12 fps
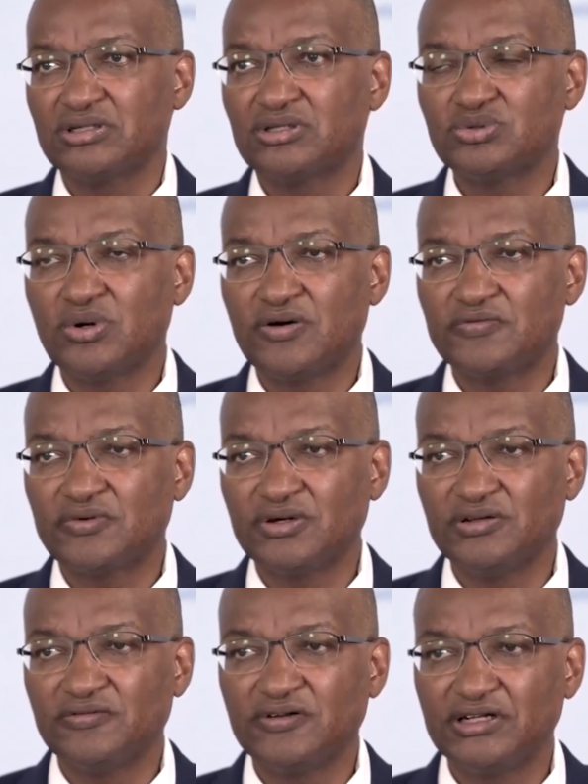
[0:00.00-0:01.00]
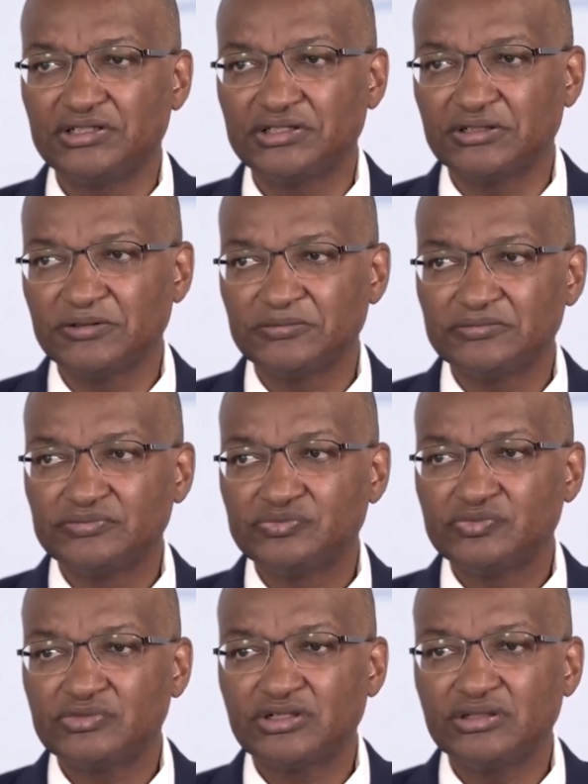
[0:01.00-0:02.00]
to overall inflation,
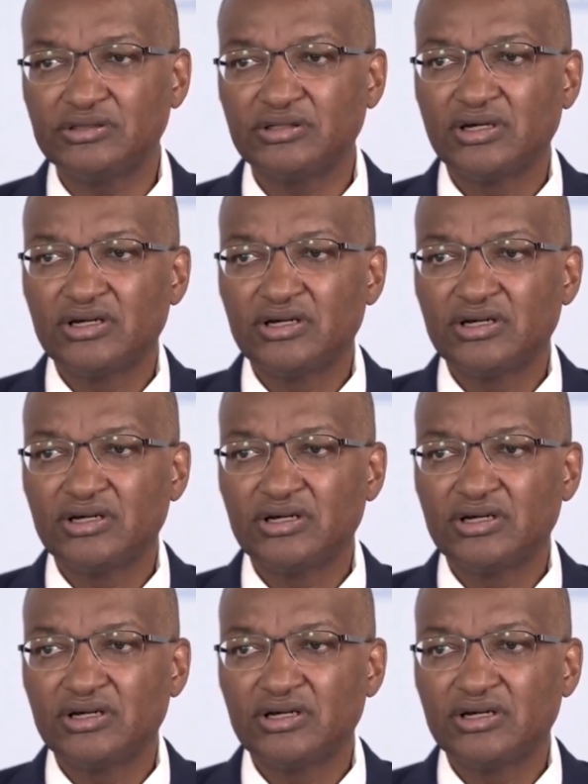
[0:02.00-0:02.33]
right?